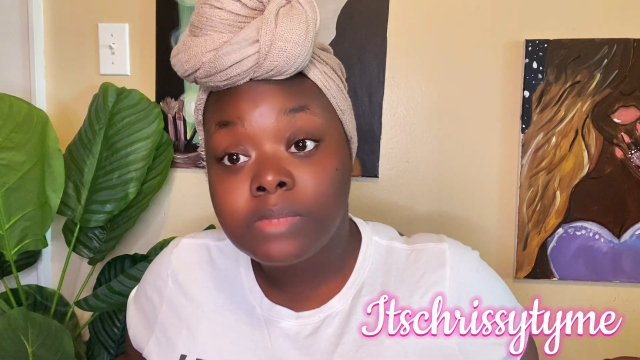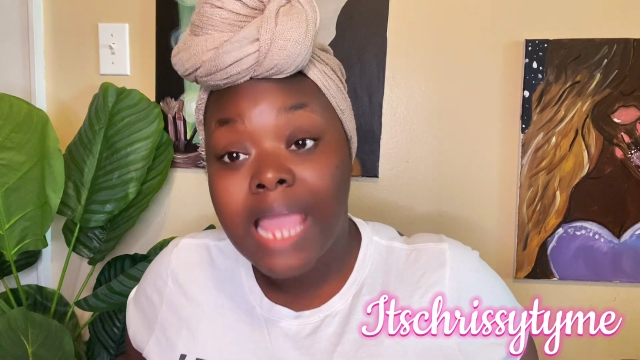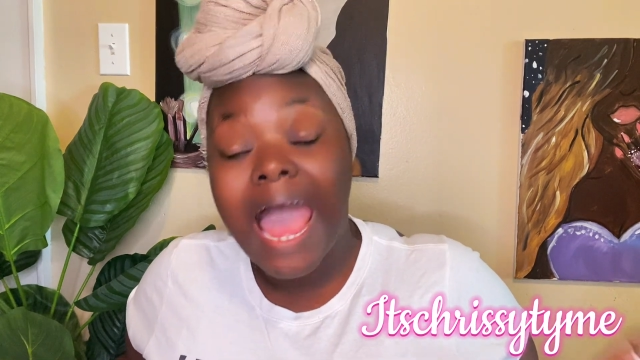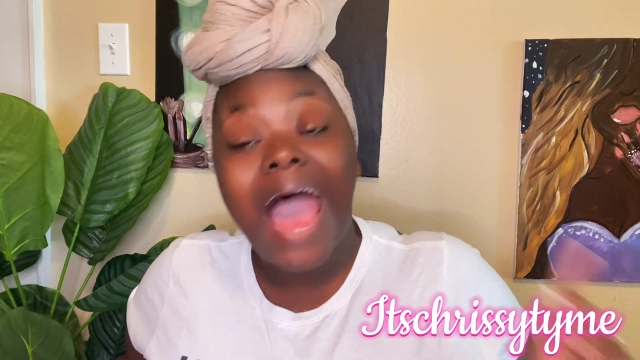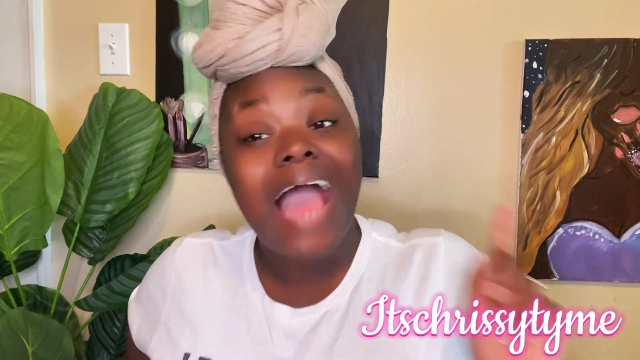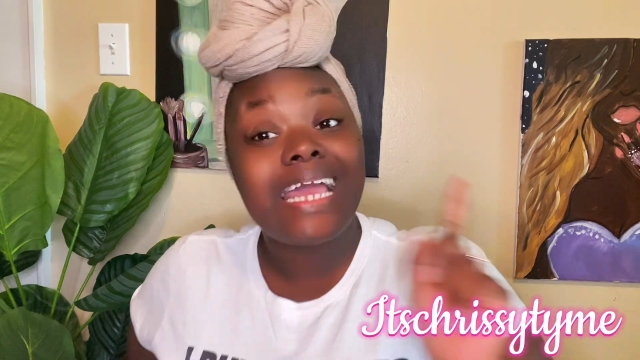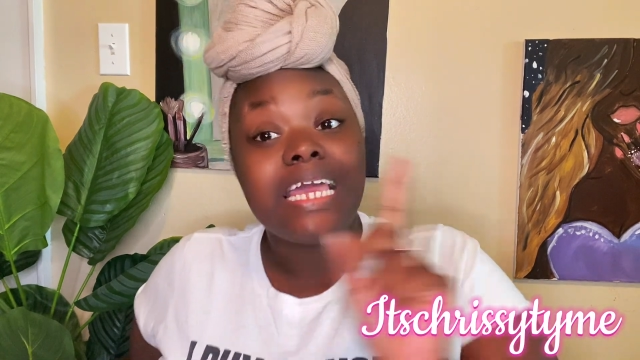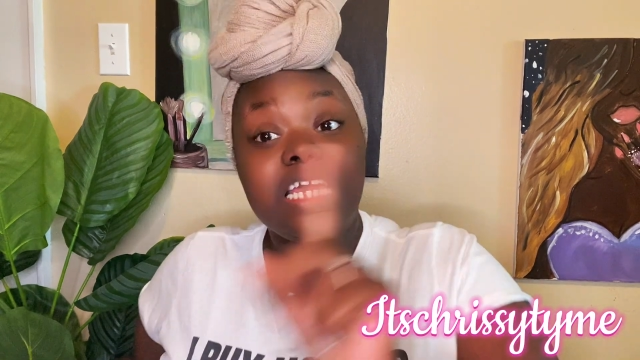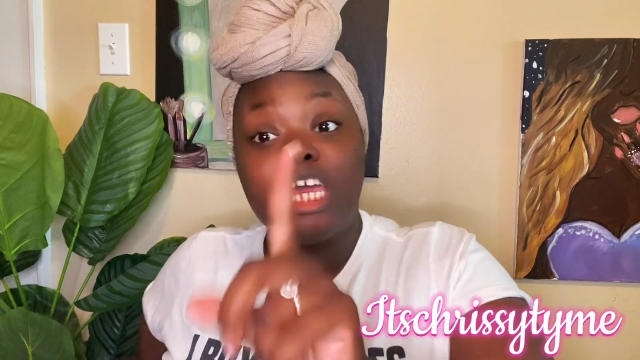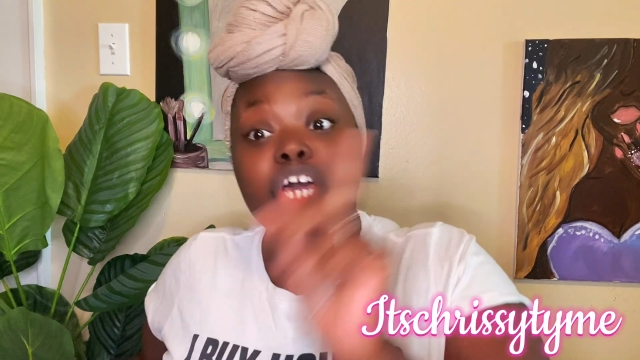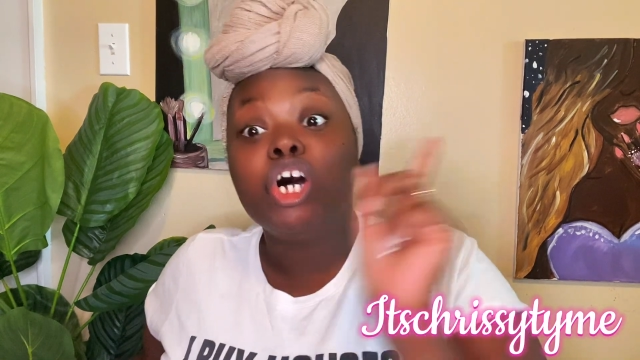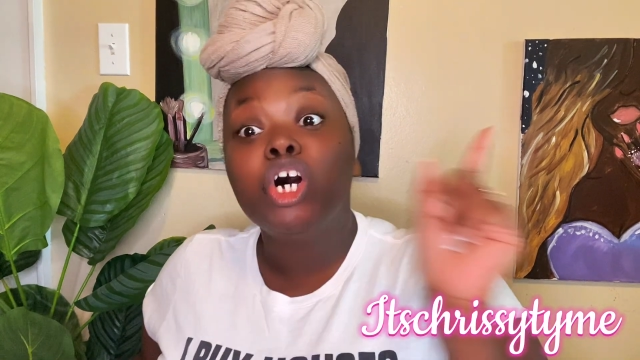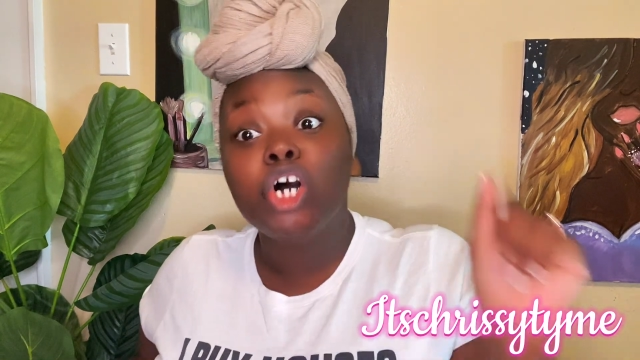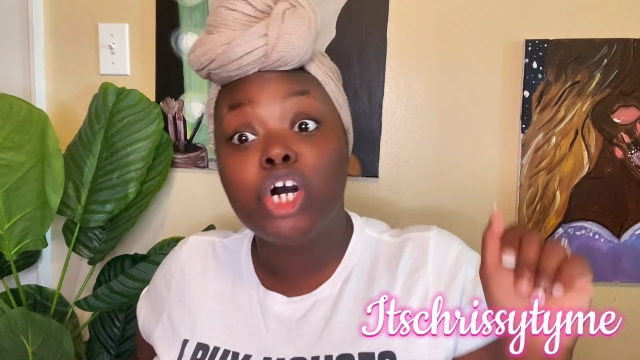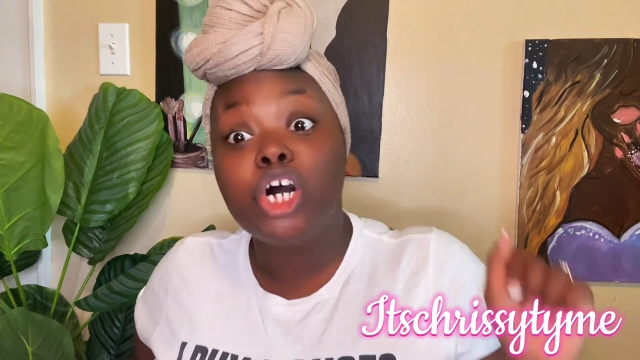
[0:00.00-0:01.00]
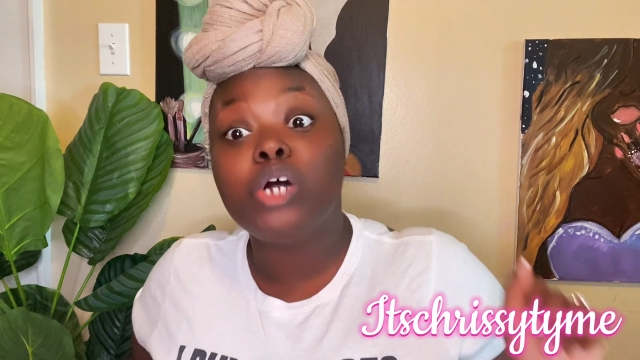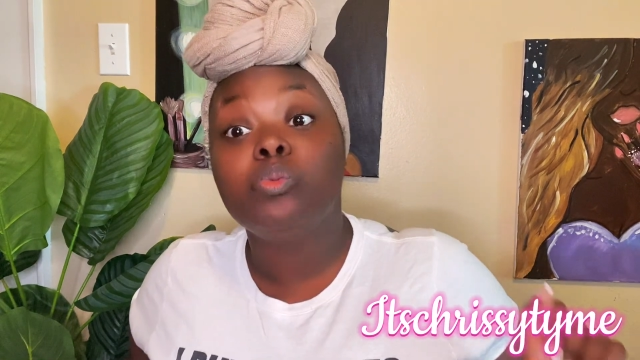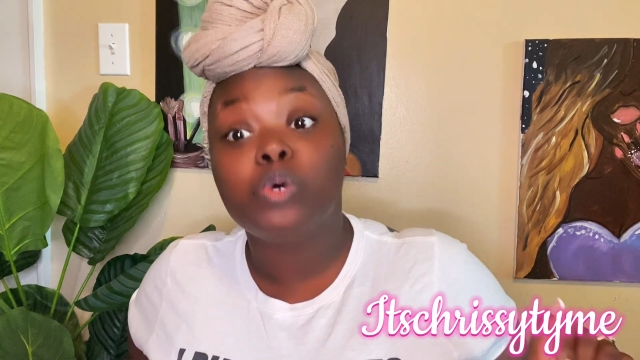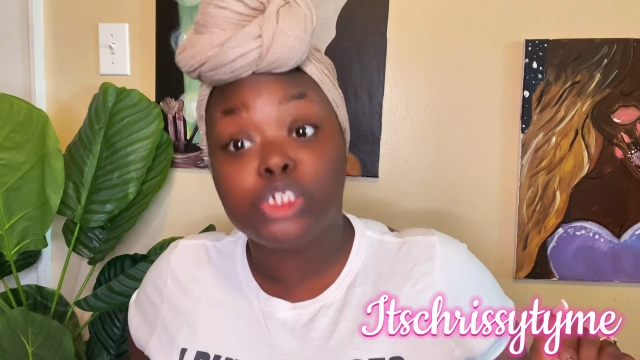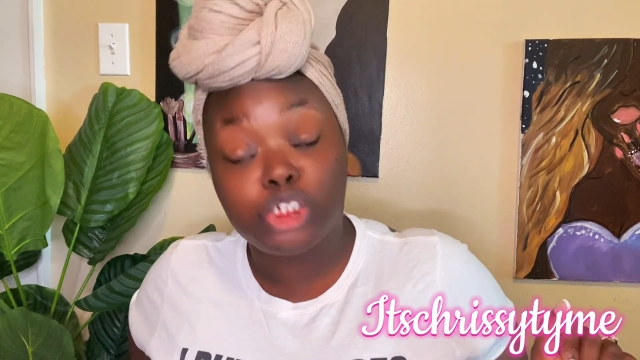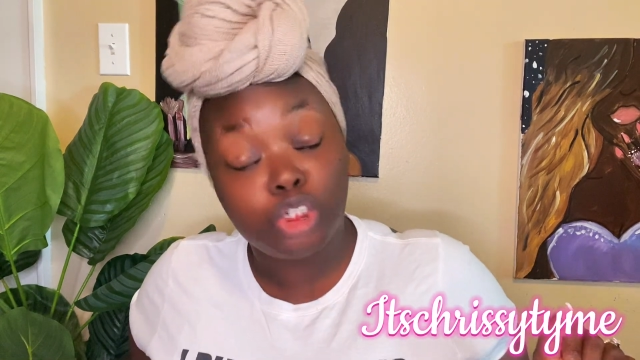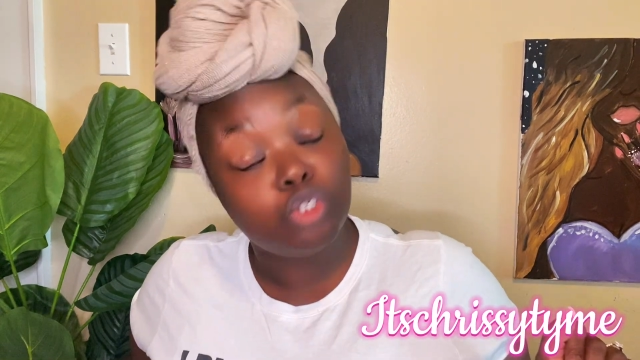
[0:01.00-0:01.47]
I can get hood
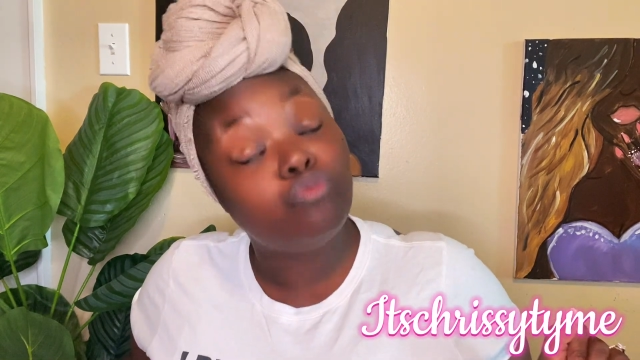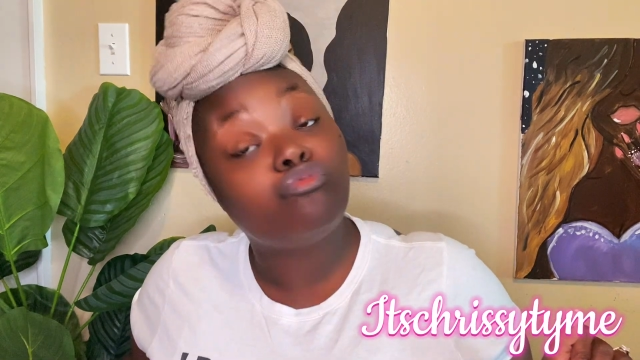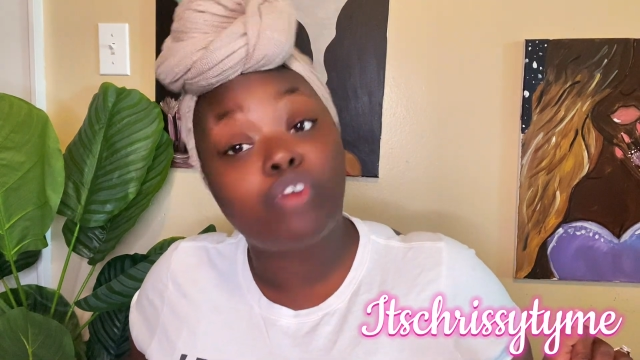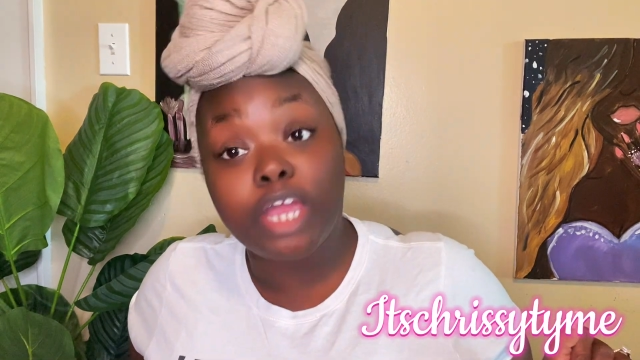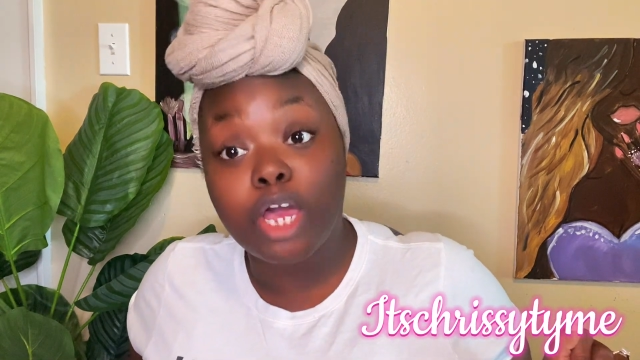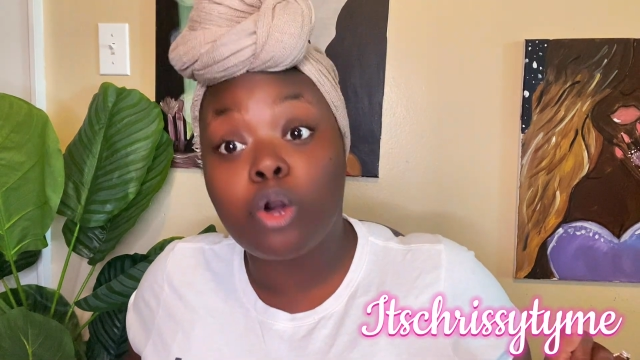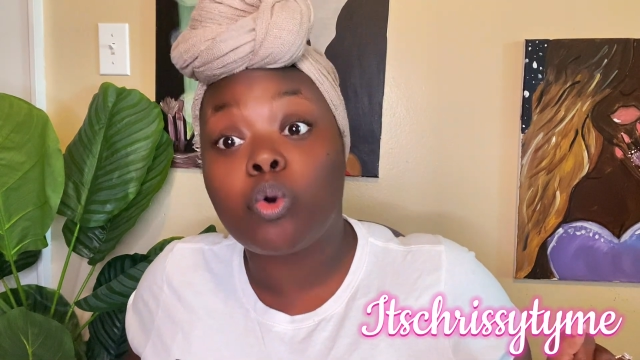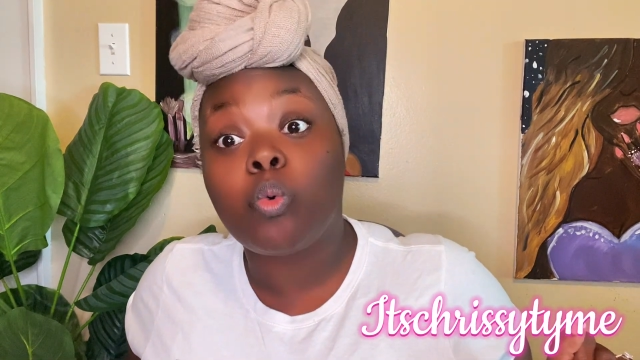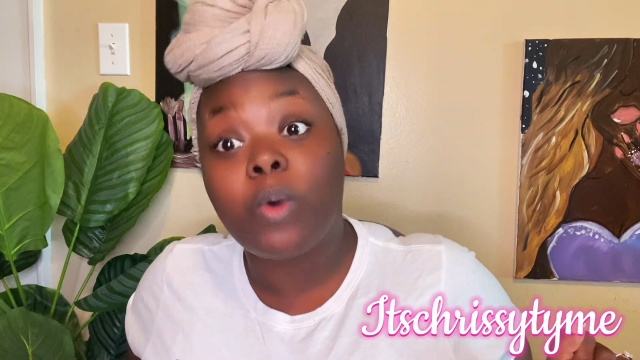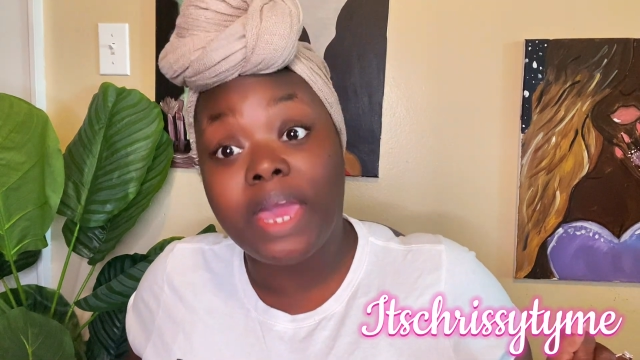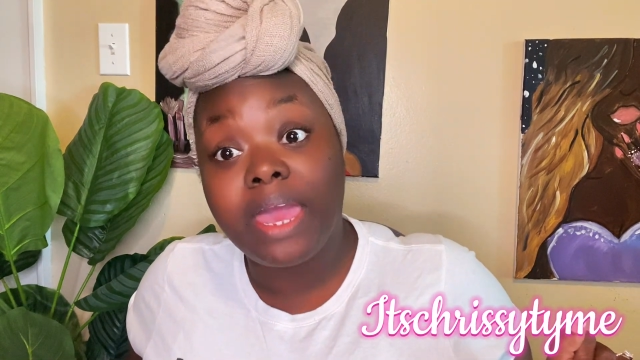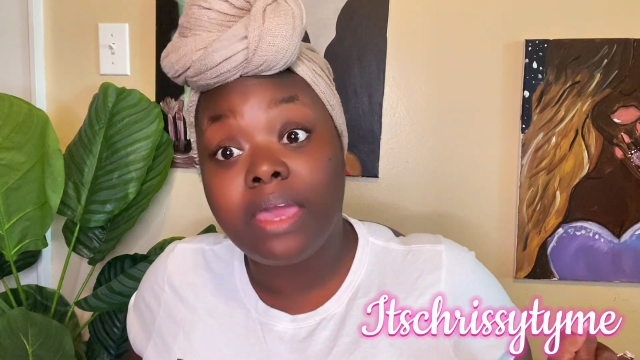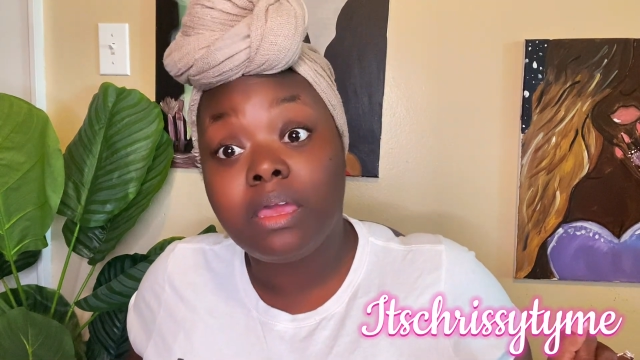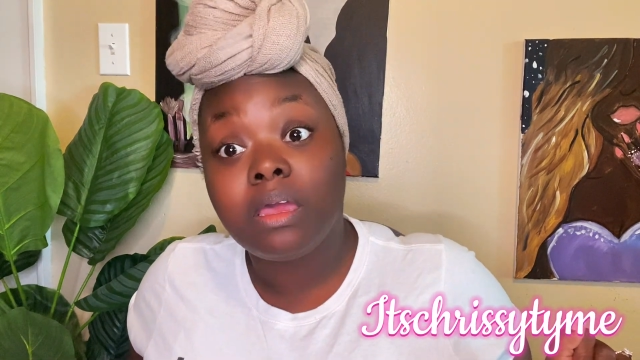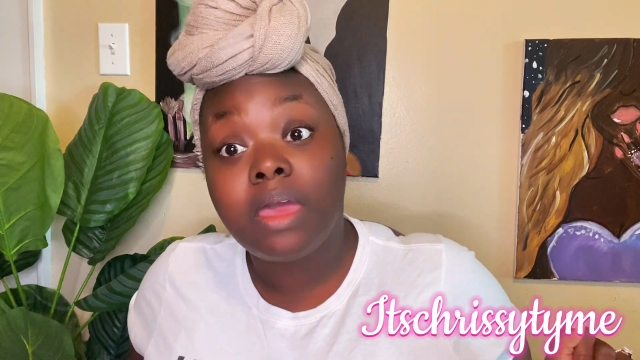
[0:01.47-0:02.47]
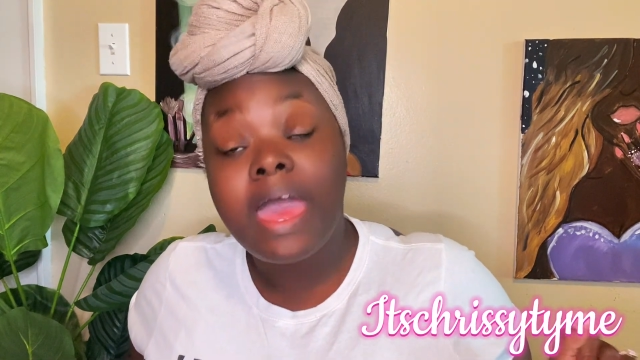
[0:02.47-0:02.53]
with you real quick,